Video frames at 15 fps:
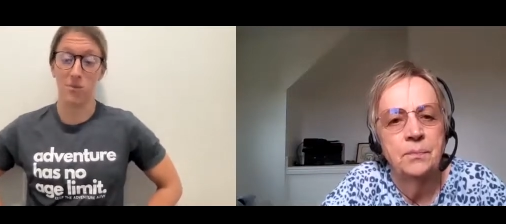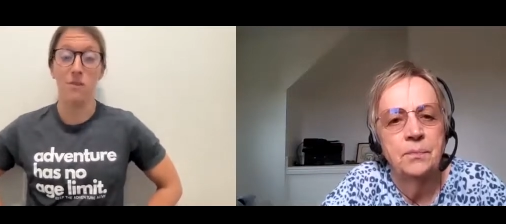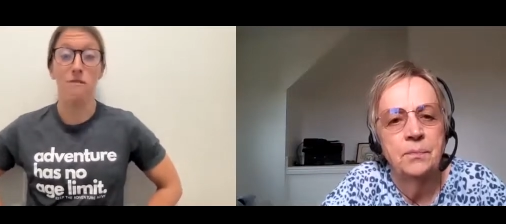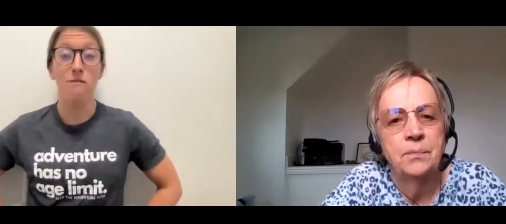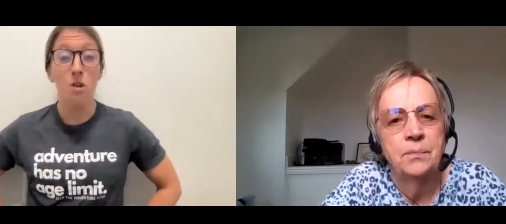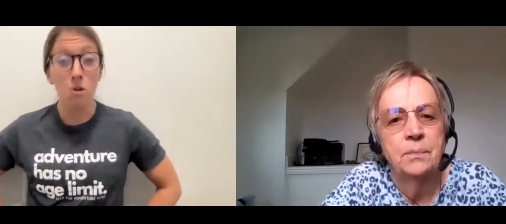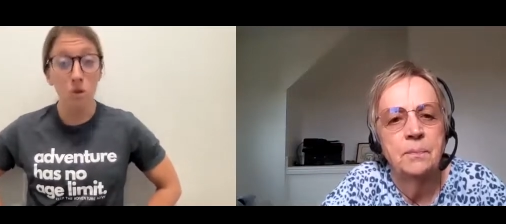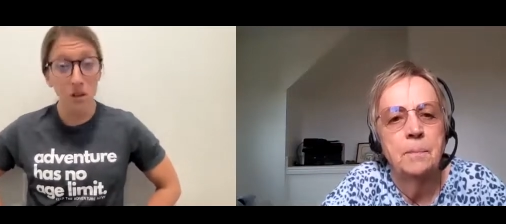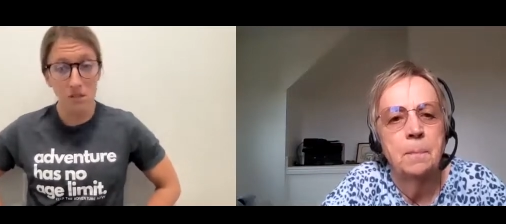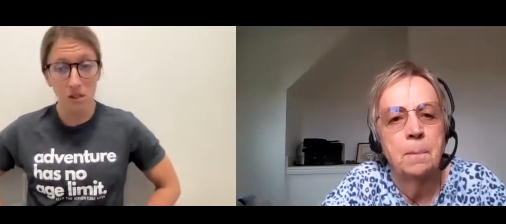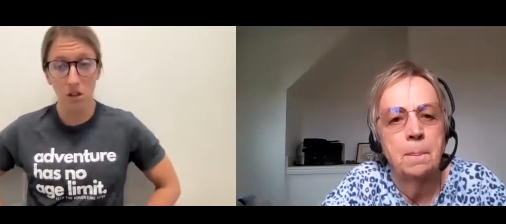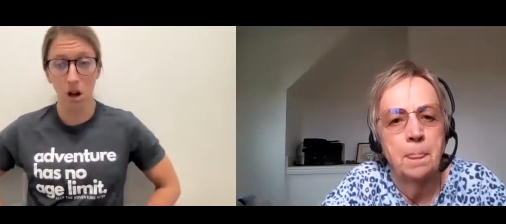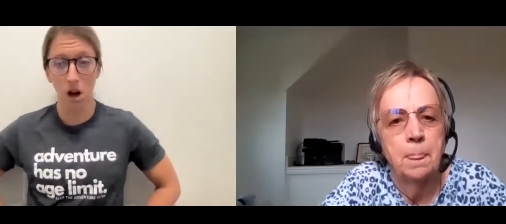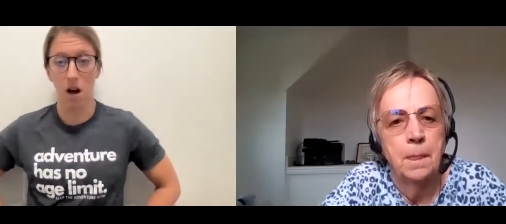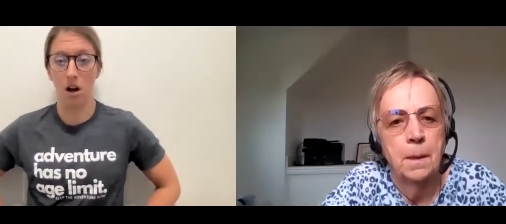Speaker 1: We focus a
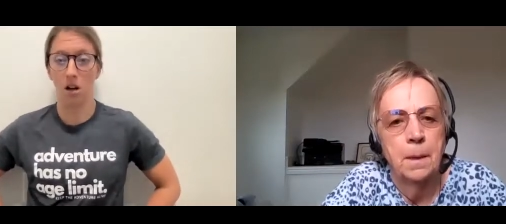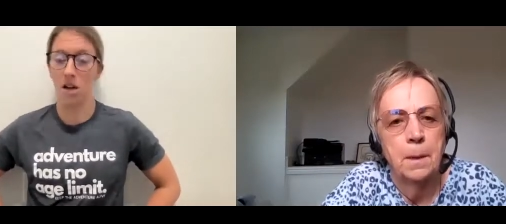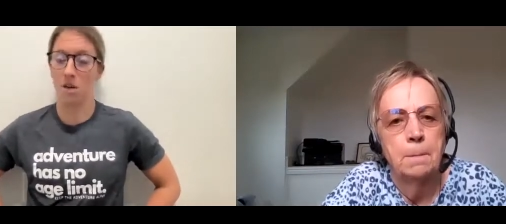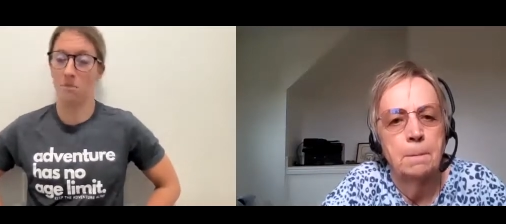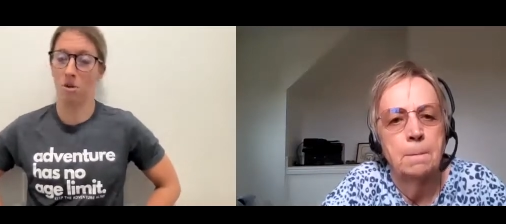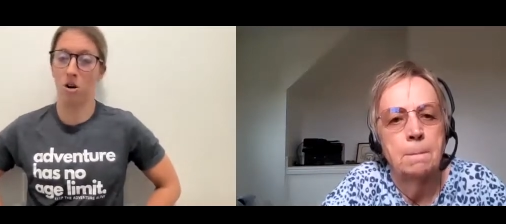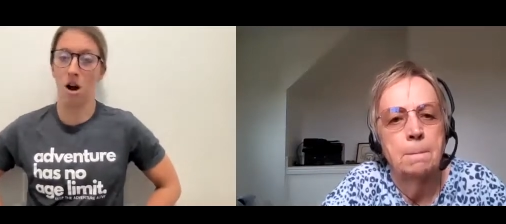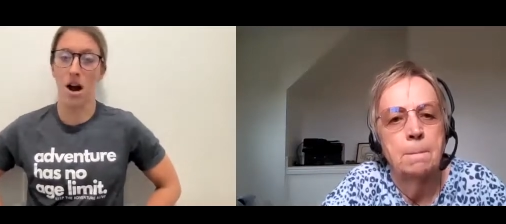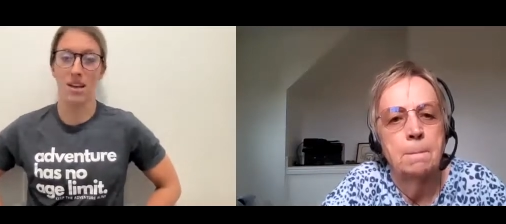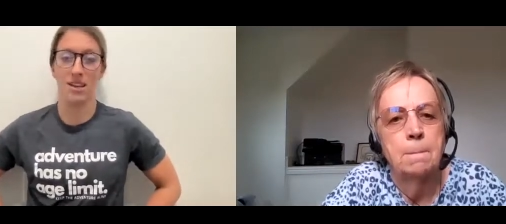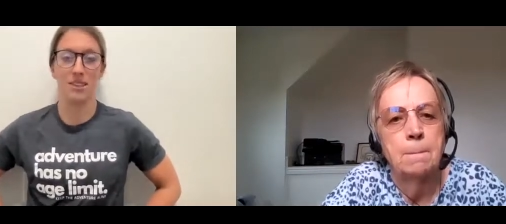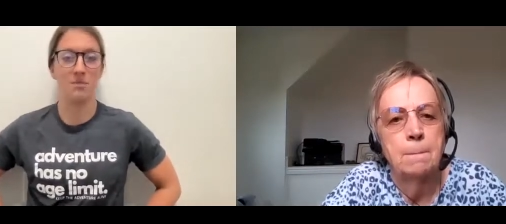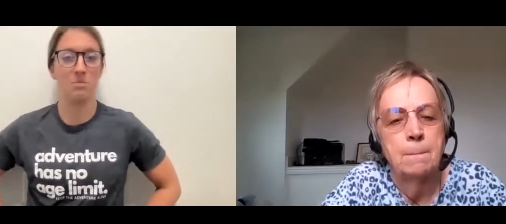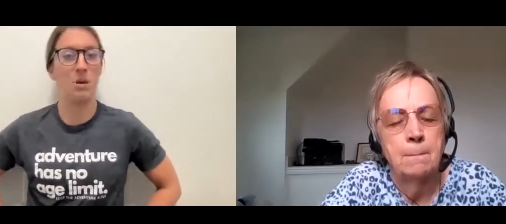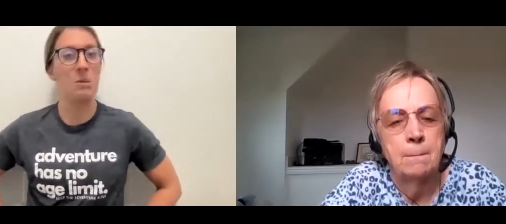lot on
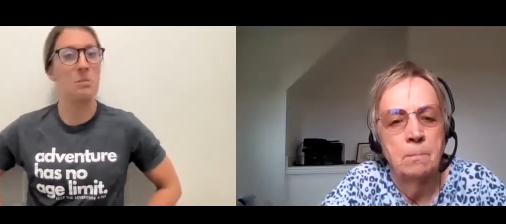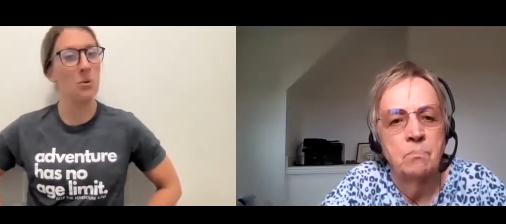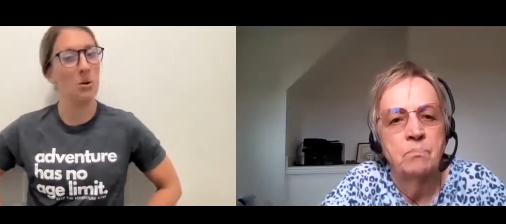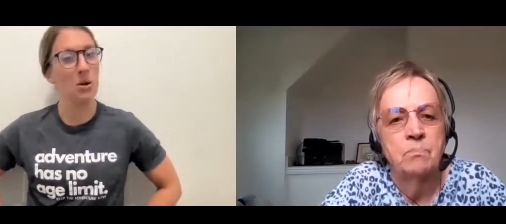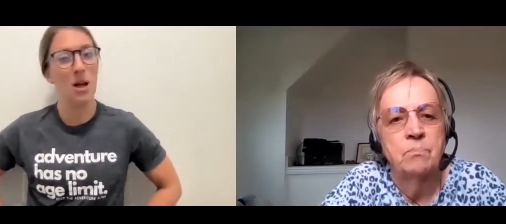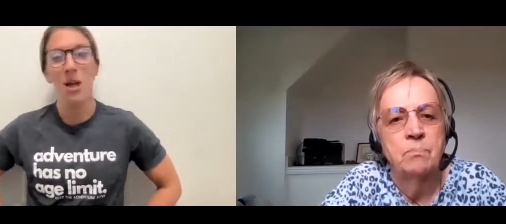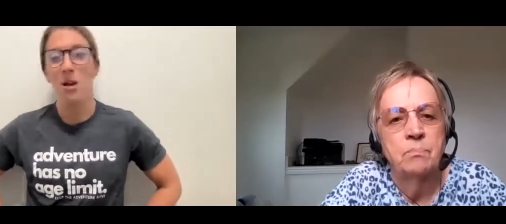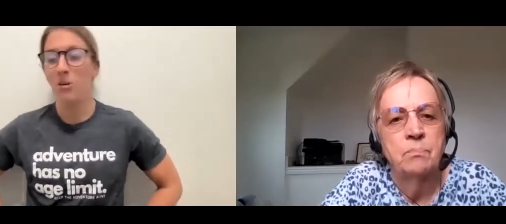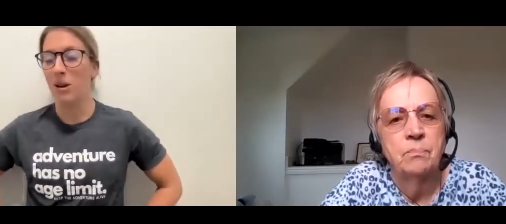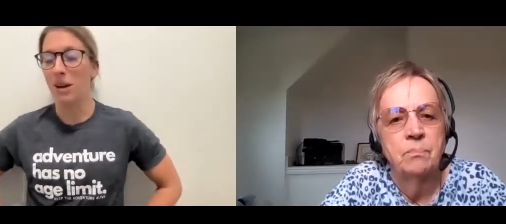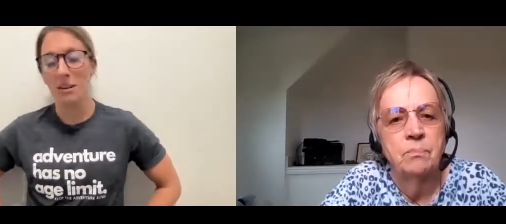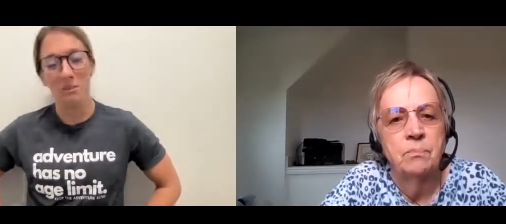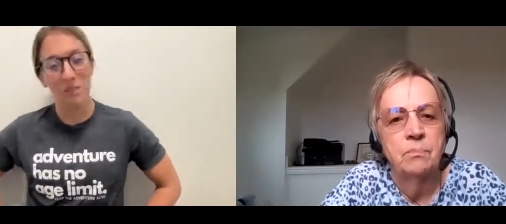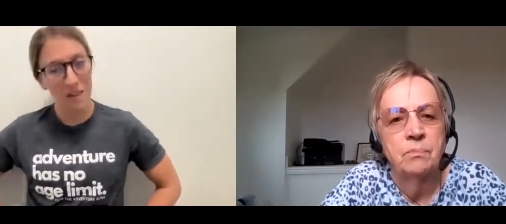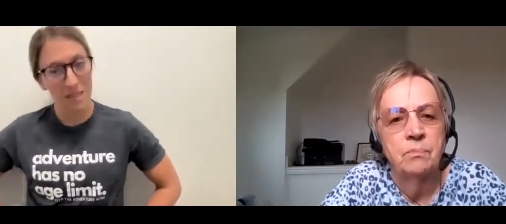MRIs. People,
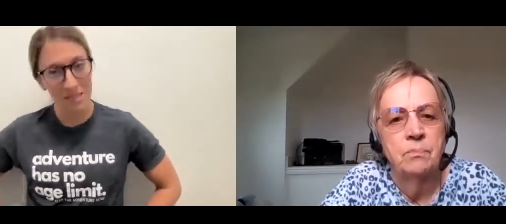whenever I